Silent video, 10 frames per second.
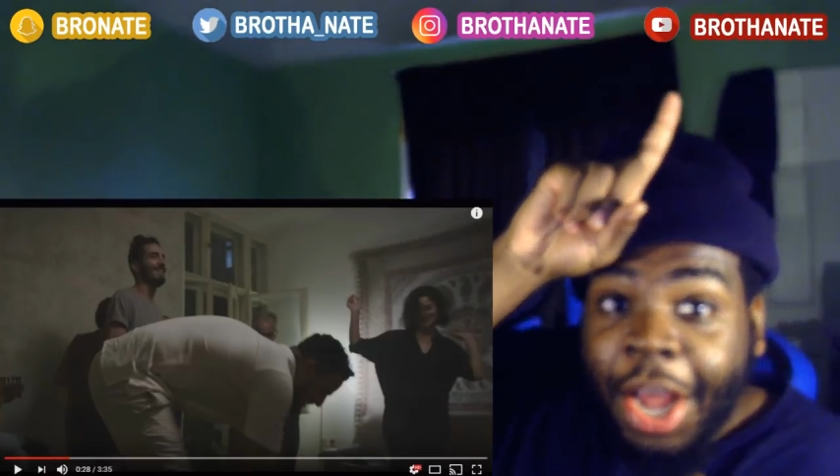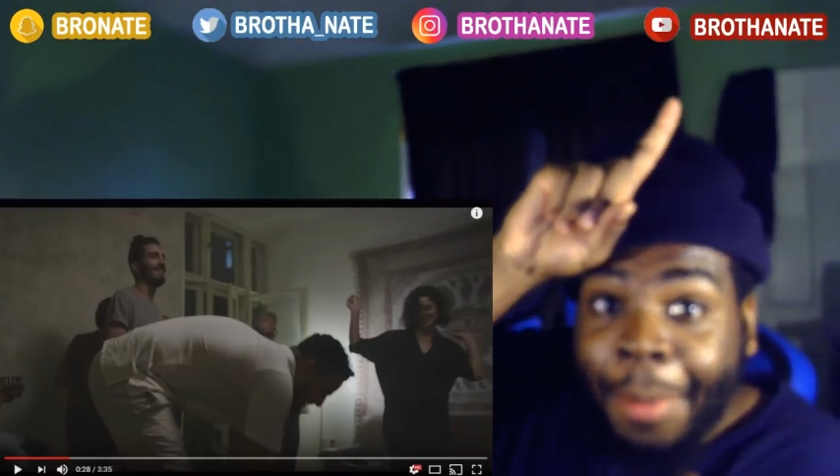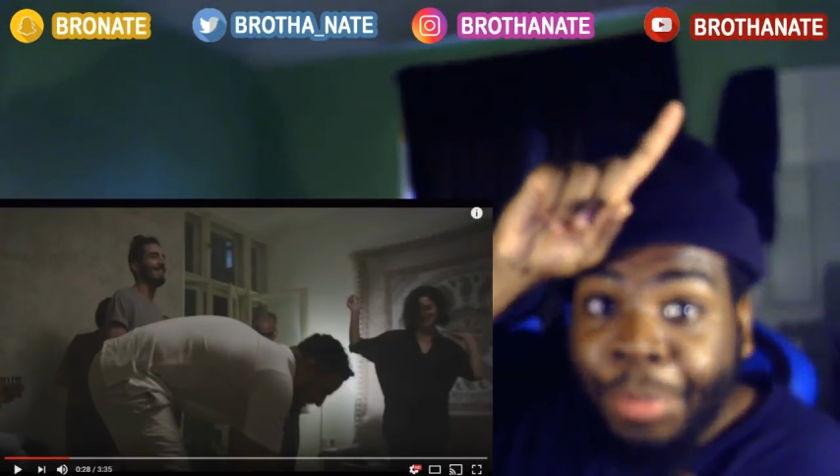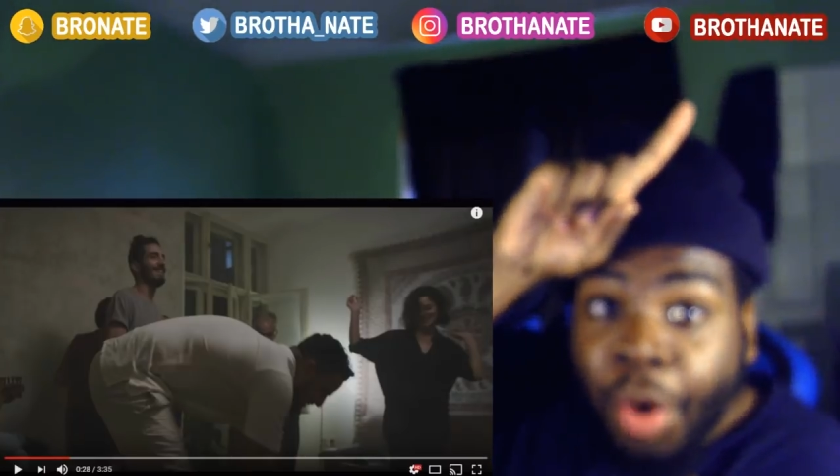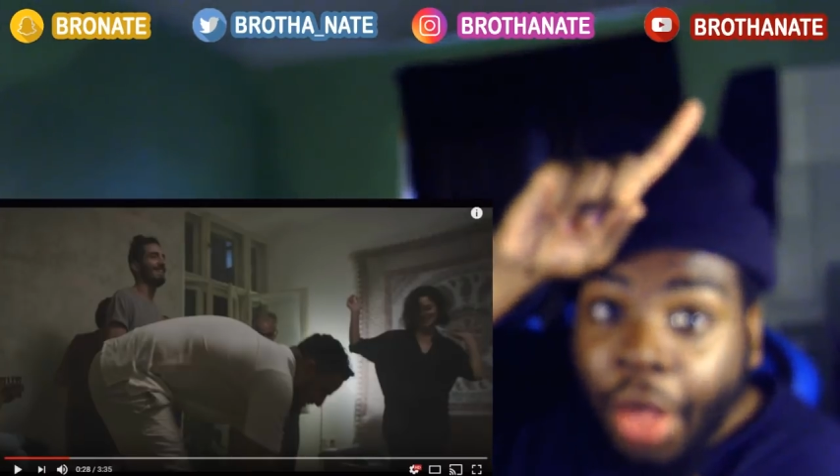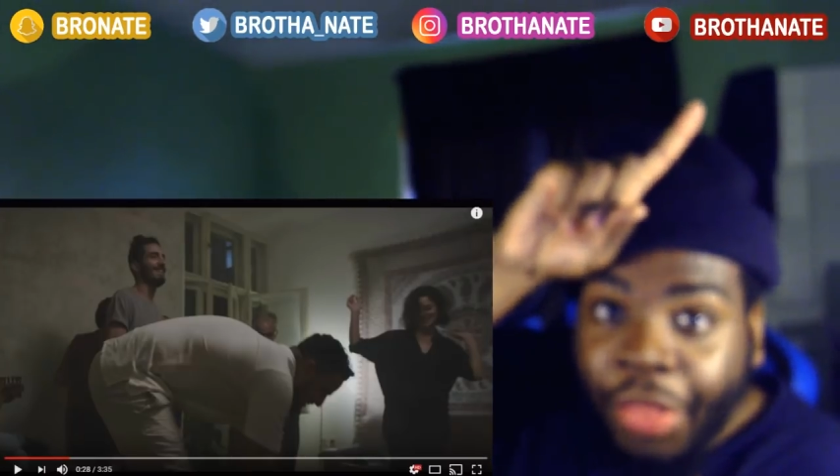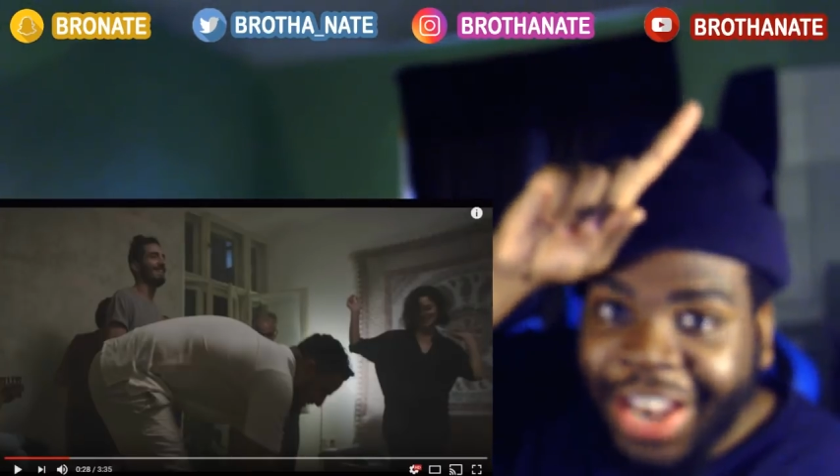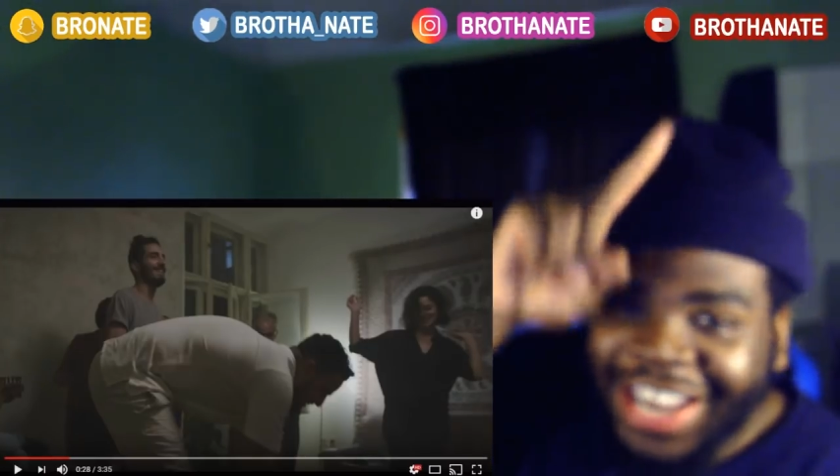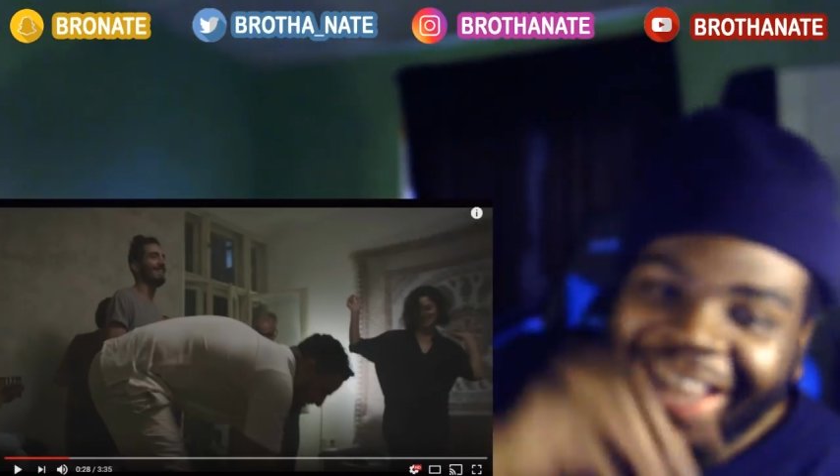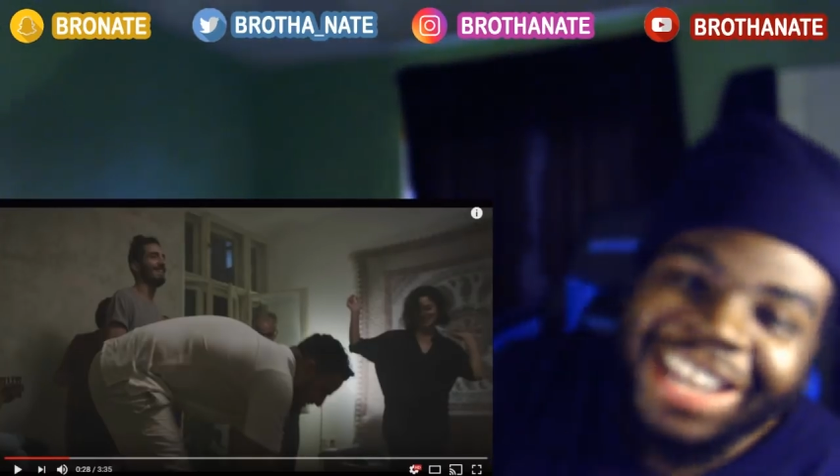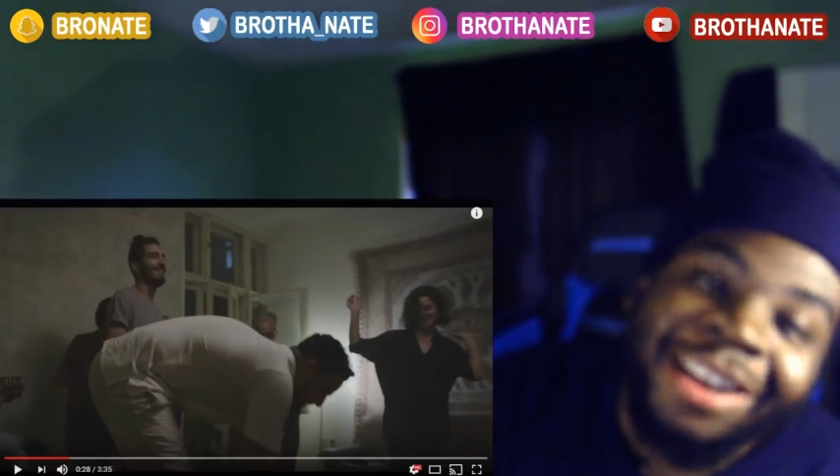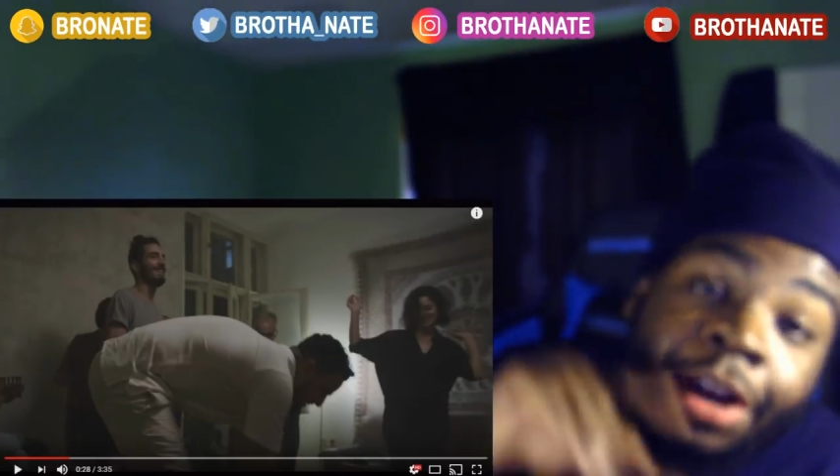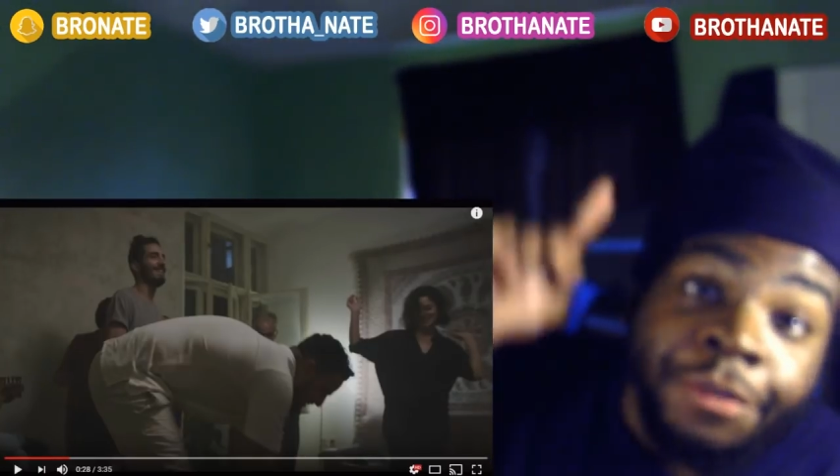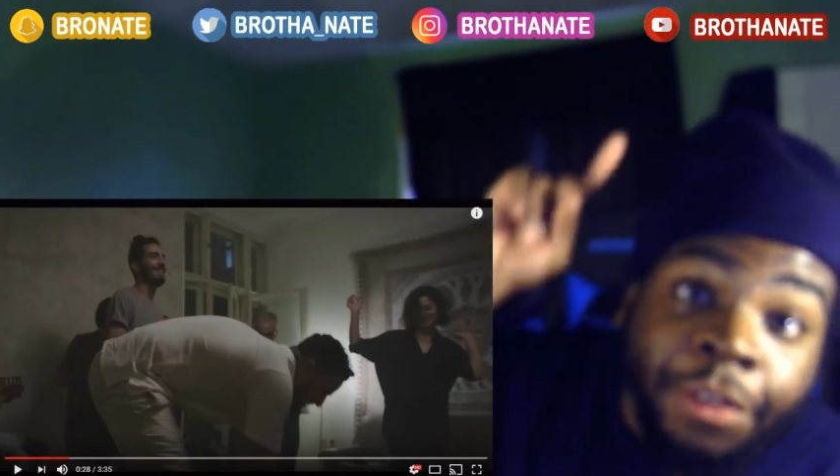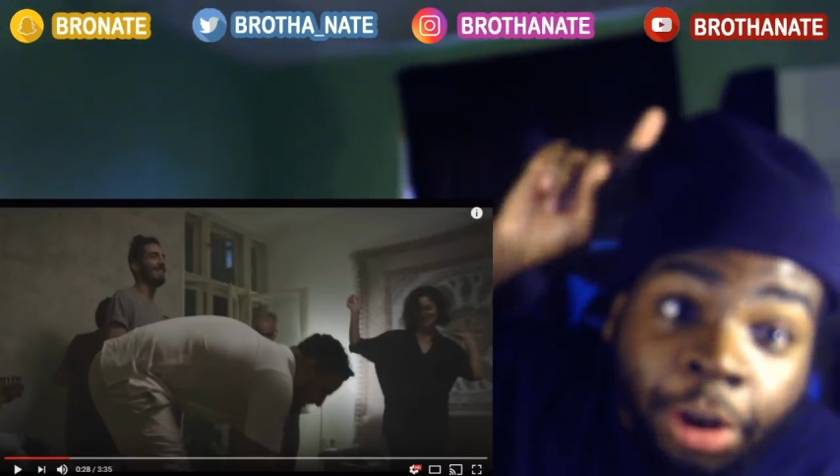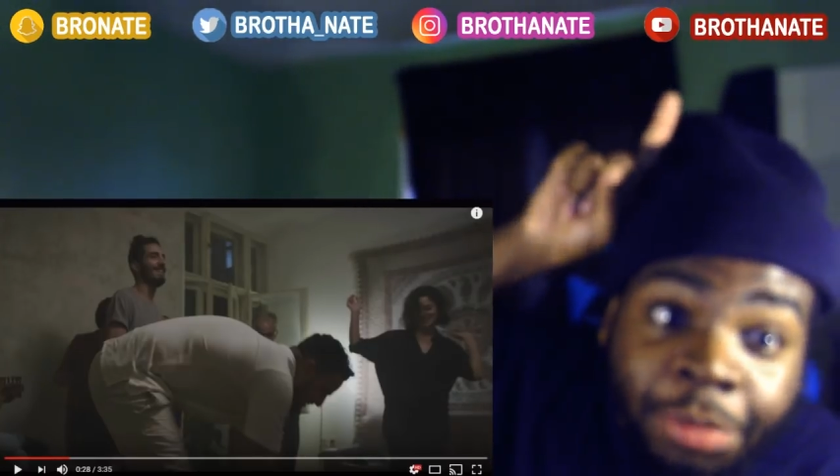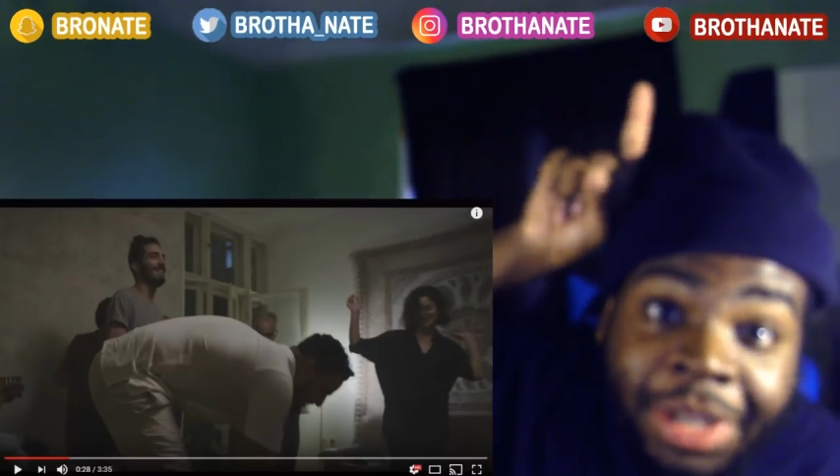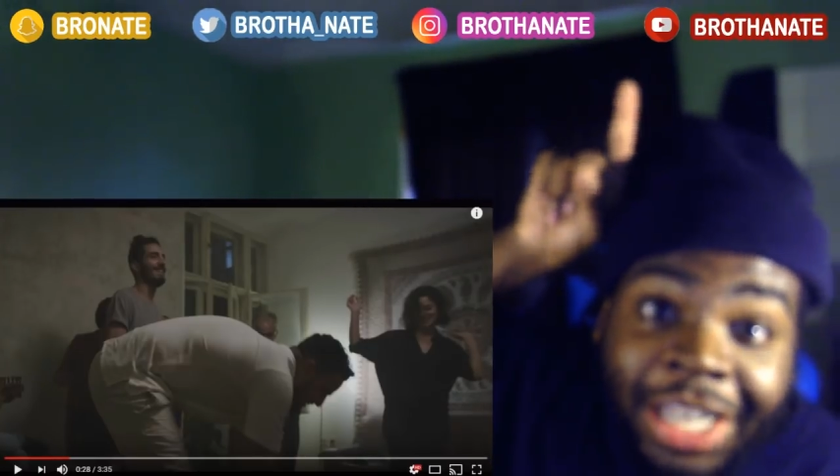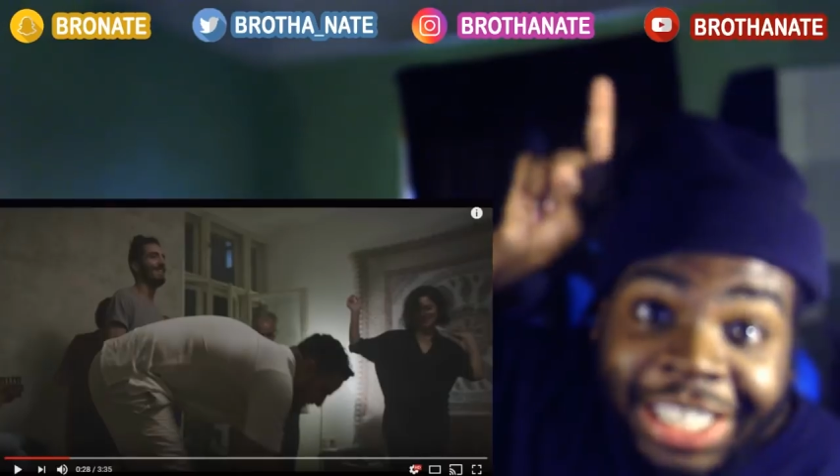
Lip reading: BrothaNate, alright? Follow me on